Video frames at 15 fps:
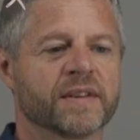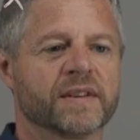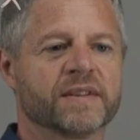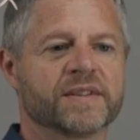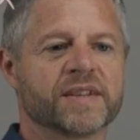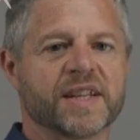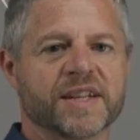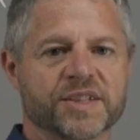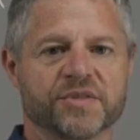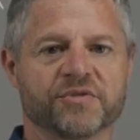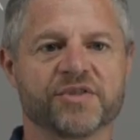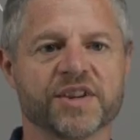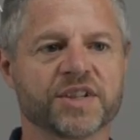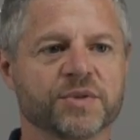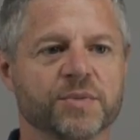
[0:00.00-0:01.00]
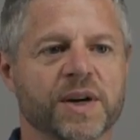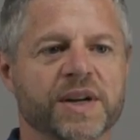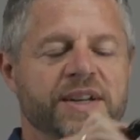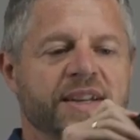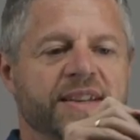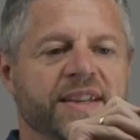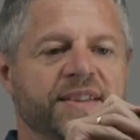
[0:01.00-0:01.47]
So that's the first
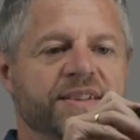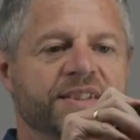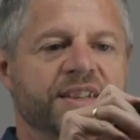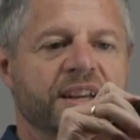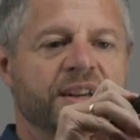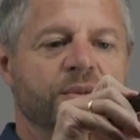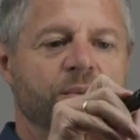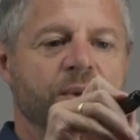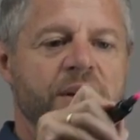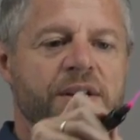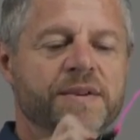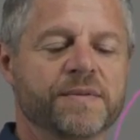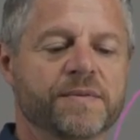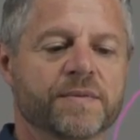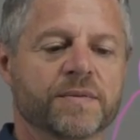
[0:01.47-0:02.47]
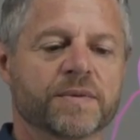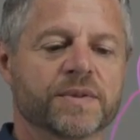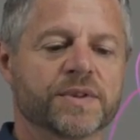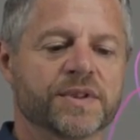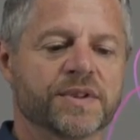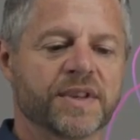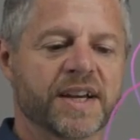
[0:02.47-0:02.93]
one, and then the second one,
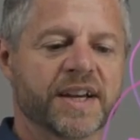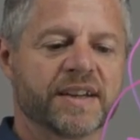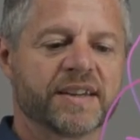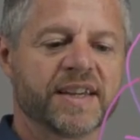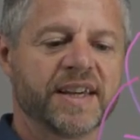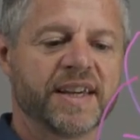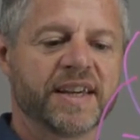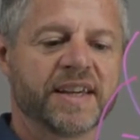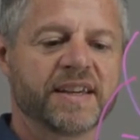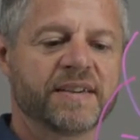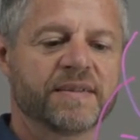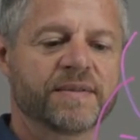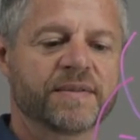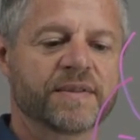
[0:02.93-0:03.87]
we'll do that here.